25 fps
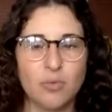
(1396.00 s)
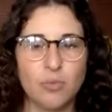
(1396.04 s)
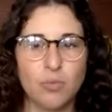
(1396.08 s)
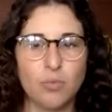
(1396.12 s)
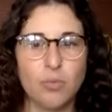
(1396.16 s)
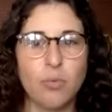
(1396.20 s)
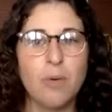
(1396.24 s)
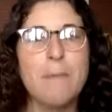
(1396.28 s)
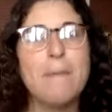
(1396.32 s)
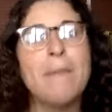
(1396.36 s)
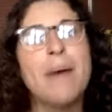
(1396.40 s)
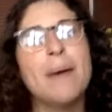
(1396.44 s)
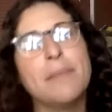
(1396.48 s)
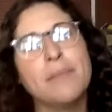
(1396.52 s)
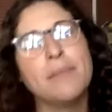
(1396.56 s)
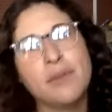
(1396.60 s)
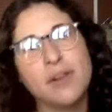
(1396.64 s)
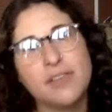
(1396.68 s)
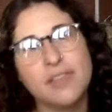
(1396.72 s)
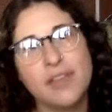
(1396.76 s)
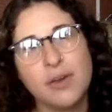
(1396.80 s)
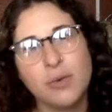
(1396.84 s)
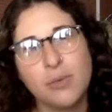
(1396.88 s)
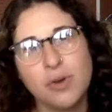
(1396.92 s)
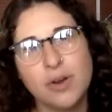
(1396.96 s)

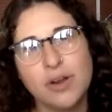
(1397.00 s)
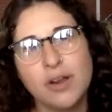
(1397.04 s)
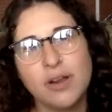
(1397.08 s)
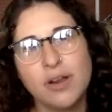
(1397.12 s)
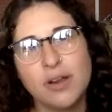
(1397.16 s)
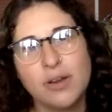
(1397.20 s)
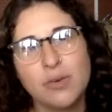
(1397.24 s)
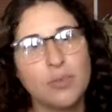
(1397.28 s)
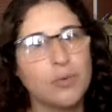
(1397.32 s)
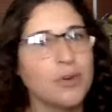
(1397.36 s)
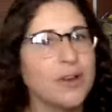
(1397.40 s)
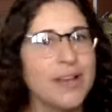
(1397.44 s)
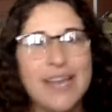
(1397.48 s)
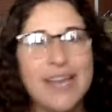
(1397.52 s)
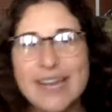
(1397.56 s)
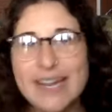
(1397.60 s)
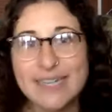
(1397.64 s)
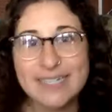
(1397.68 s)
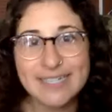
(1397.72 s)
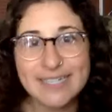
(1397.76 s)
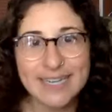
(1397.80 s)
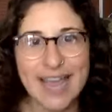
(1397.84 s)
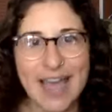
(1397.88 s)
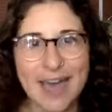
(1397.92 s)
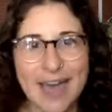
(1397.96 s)
remembering that we're we're in it
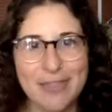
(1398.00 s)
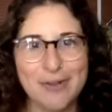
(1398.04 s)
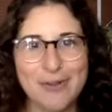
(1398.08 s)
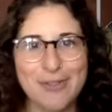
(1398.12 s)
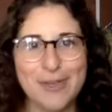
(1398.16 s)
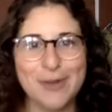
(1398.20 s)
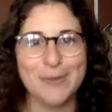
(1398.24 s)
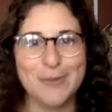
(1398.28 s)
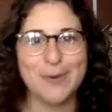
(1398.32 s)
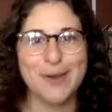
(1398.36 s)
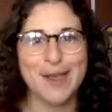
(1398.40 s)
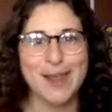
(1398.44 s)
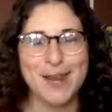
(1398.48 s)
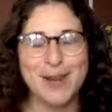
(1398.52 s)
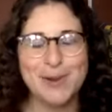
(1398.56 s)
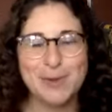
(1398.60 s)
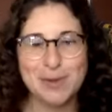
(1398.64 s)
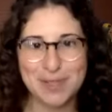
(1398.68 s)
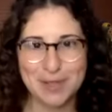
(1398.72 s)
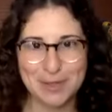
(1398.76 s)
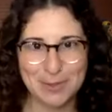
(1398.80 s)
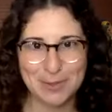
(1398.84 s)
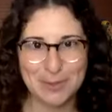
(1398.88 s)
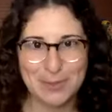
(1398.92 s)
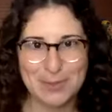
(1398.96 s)
together that we're in it with
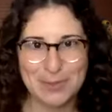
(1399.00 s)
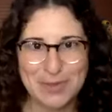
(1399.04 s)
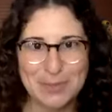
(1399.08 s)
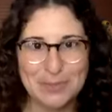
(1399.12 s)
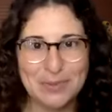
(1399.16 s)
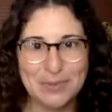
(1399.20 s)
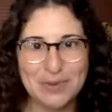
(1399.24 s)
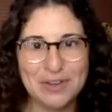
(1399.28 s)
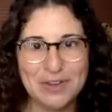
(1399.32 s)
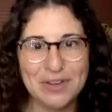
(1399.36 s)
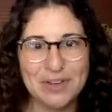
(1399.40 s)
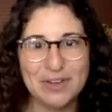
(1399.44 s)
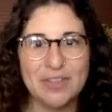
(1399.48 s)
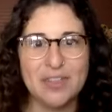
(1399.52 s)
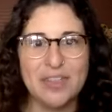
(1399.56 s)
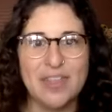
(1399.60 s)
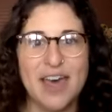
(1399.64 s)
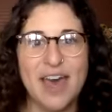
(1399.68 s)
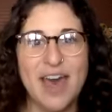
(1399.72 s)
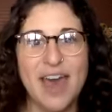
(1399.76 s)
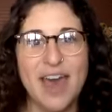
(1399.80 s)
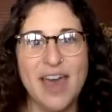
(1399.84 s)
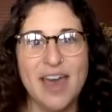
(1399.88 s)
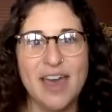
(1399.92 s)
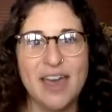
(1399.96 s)
other people
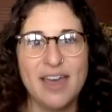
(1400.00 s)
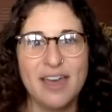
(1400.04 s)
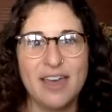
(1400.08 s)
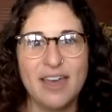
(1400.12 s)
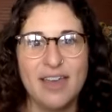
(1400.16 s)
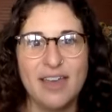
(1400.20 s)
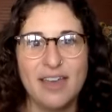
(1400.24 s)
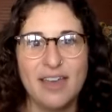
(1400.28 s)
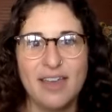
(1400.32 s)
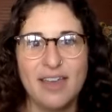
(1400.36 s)
that